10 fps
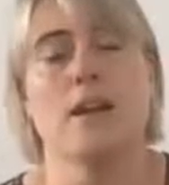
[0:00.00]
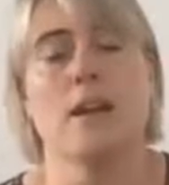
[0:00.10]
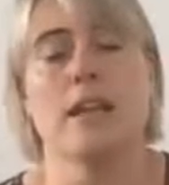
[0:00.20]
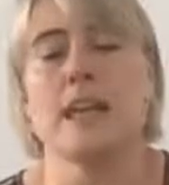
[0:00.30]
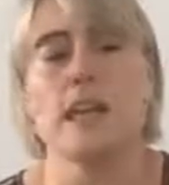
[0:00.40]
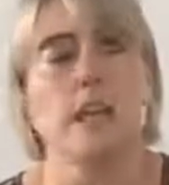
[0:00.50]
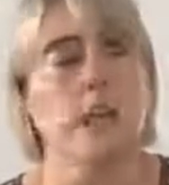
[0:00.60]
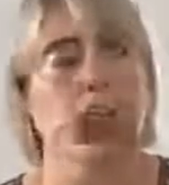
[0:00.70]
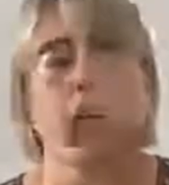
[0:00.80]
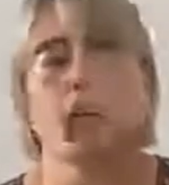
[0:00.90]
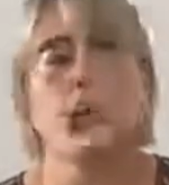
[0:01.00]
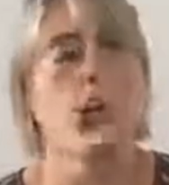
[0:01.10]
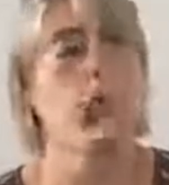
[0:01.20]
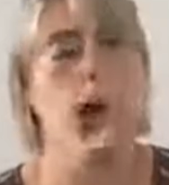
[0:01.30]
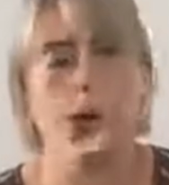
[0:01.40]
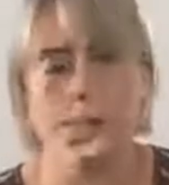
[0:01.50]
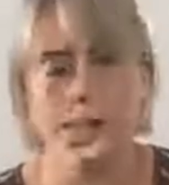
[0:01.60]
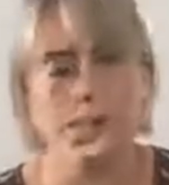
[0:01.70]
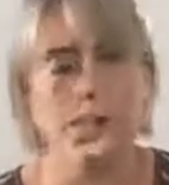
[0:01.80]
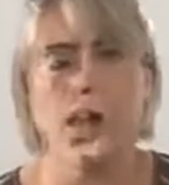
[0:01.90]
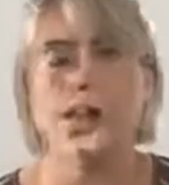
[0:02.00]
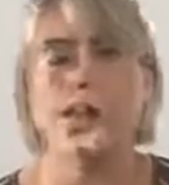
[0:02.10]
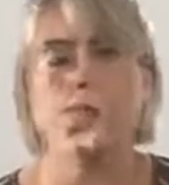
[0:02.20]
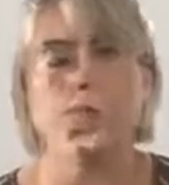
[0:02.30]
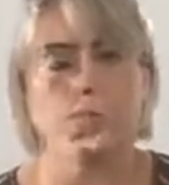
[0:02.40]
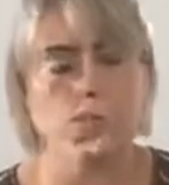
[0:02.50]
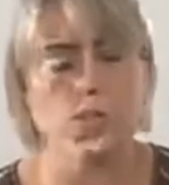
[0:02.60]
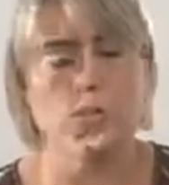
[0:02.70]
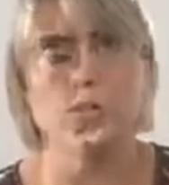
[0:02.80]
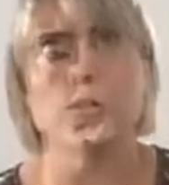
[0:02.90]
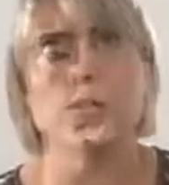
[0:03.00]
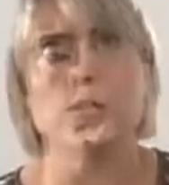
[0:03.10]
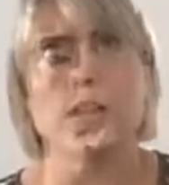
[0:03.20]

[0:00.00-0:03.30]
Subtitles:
individuals from, you know, work-based learning, from schools,